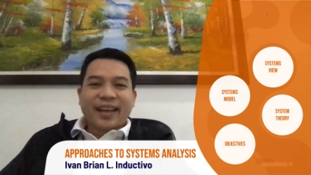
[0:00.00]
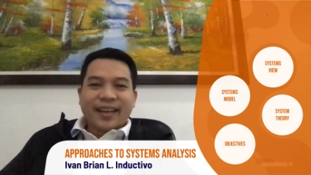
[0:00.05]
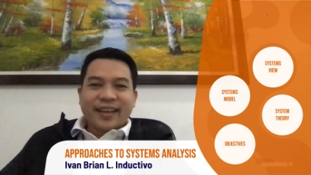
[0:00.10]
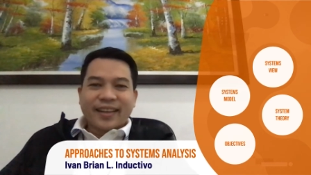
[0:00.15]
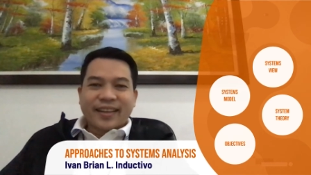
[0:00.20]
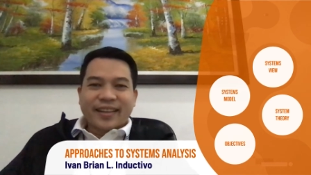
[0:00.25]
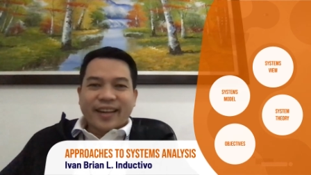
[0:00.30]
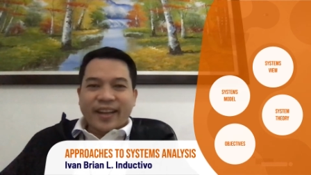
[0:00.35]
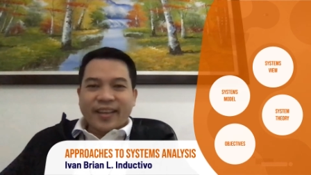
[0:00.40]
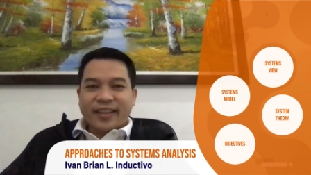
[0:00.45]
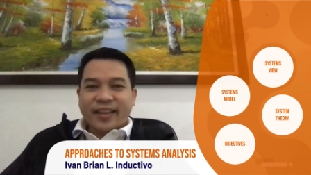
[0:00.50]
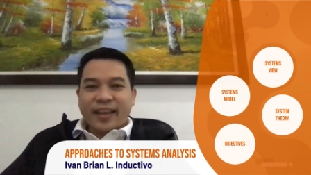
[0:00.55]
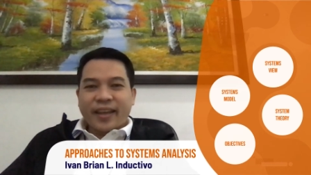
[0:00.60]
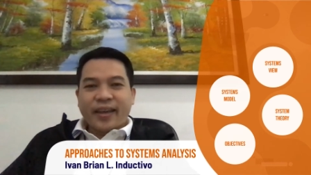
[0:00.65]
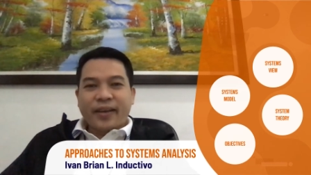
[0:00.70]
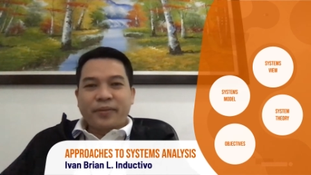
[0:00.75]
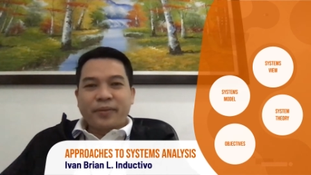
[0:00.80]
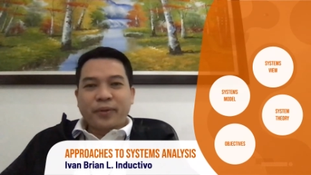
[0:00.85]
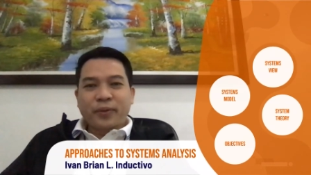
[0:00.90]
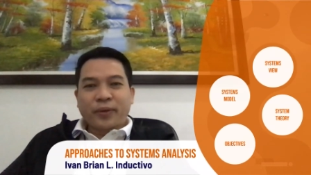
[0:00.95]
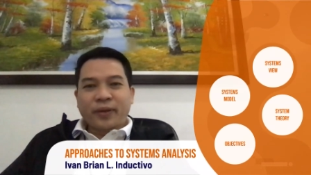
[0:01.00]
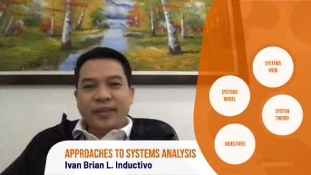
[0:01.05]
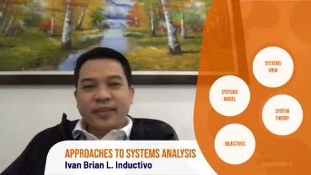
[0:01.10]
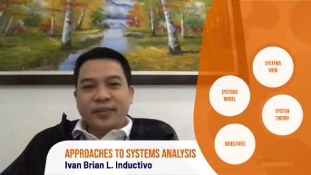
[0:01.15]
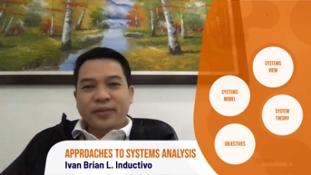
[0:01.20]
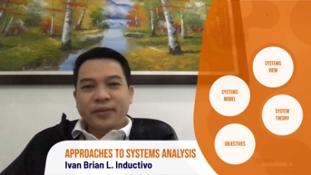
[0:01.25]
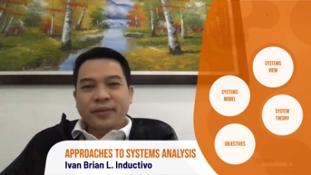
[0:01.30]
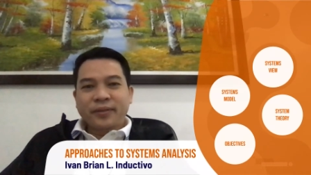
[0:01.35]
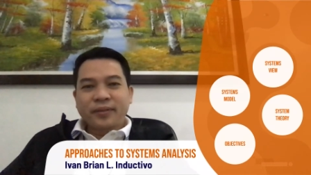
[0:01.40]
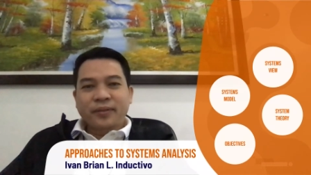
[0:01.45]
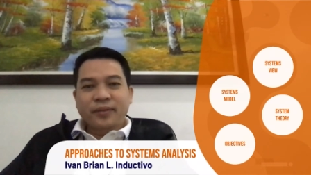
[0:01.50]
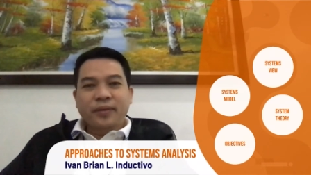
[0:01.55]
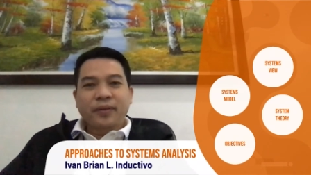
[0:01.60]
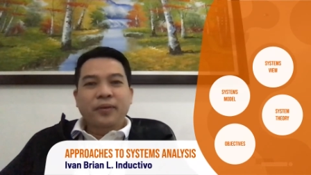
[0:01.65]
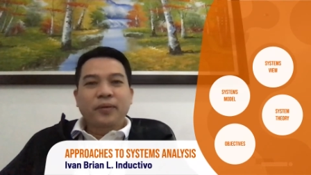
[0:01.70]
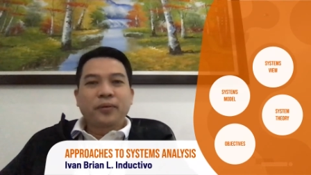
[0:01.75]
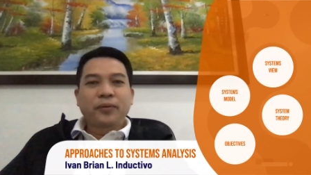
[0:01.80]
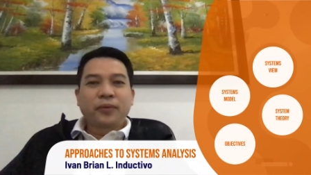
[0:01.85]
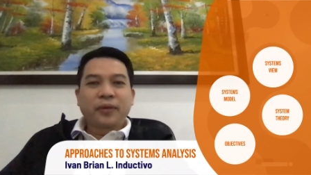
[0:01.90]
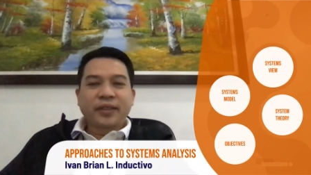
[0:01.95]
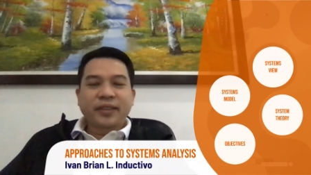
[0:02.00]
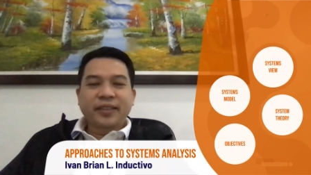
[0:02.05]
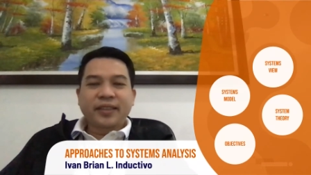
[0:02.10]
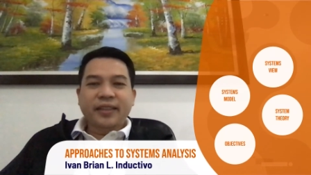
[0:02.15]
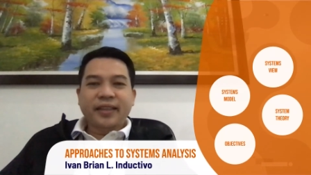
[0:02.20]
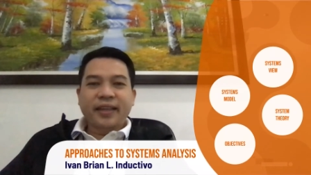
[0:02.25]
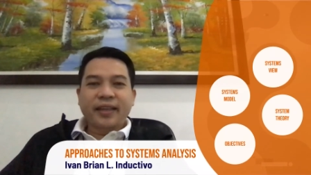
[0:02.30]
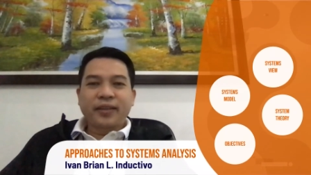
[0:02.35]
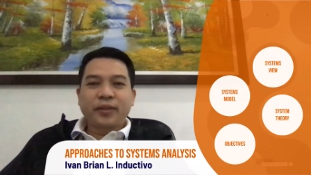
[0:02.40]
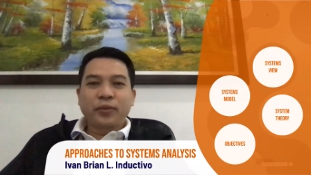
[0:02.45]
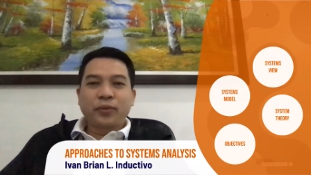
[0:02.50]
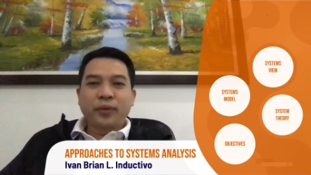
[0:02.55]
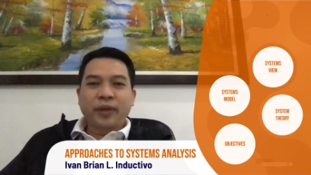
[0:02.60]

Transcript: Great day, everyone. Once again,